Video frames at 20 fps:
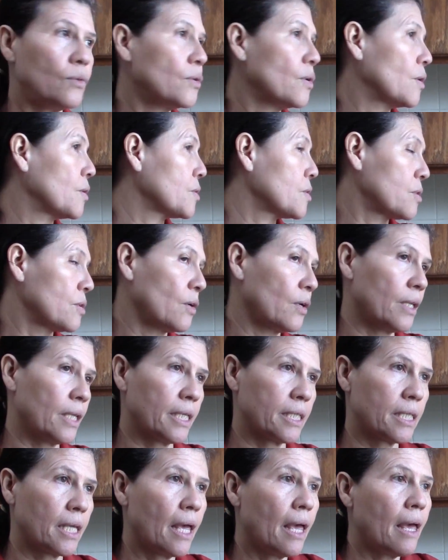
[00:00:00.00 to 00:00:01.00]
No
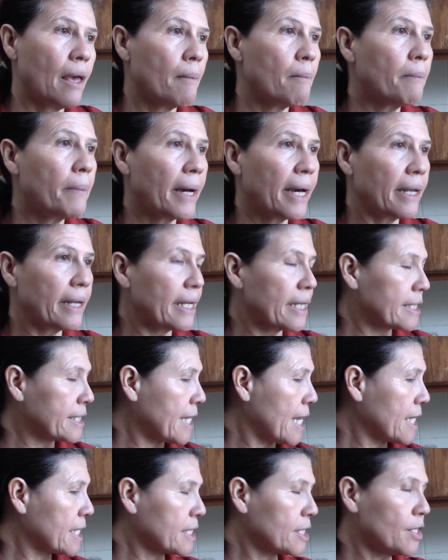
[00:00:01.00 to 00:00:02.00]
solids, but it
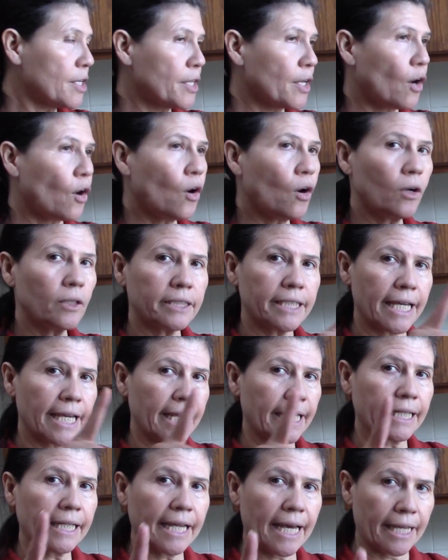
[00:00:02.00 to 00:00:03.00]
takes her the whole
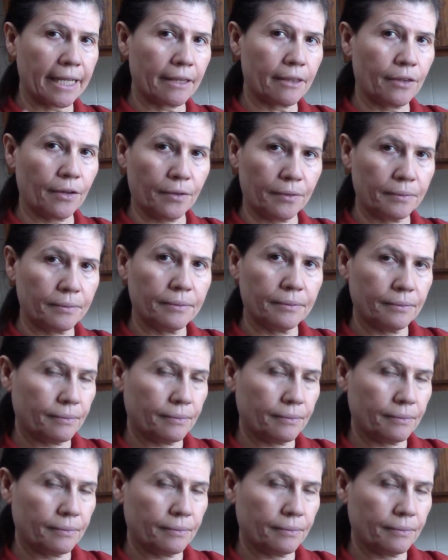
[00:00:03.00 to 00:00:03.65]
day and night though